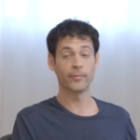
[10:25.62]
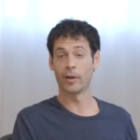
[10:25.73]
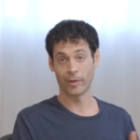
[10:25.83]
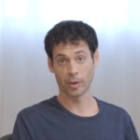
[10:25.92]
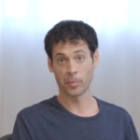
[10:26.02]

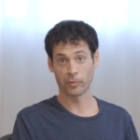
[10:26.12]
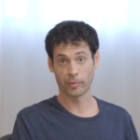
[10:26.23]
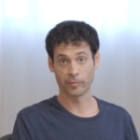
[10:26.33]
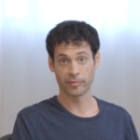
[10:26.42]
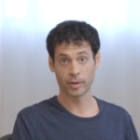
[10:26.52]
available
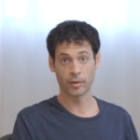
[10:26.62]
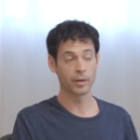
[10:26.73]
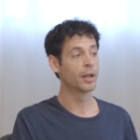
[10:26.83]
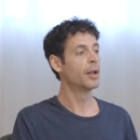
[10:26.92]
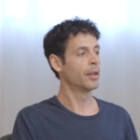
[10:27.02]
from
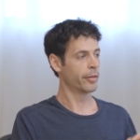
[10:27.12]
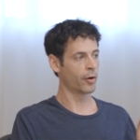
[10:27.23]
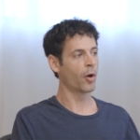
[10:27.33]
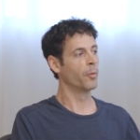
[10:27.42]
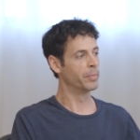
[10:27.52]
Phlearn,
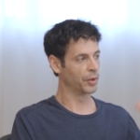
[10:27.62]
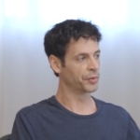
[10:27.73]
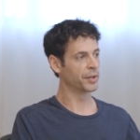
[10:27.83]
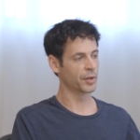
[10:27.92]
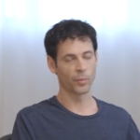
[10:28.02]
they're all
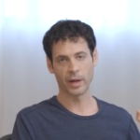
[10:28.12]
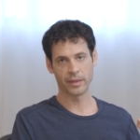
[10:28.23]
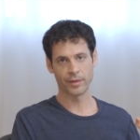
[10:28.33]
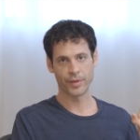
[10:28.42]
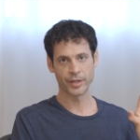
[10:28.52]
built in a way
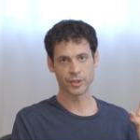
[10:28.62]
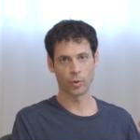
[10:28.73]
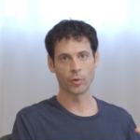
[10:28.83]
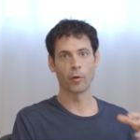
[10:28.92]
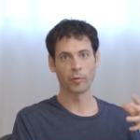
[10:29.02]
that they
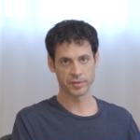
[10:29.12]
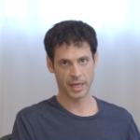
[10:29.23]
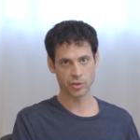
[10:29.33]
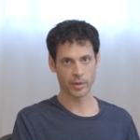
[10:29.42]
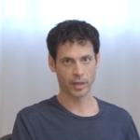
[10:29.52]
don't
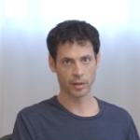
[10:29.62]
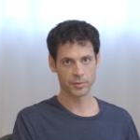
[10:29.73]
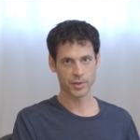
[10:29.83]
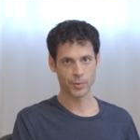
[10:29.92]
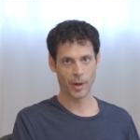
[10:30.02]
oversaturate colors as